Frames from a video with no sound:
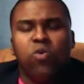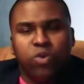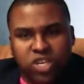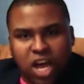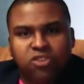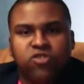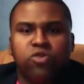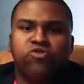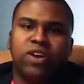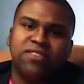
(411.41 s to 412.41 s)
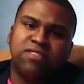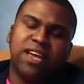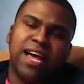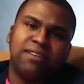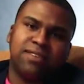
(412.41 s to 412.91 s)
which also addresses
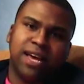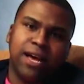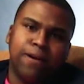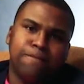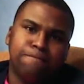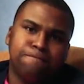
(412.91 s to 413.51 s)
downtown.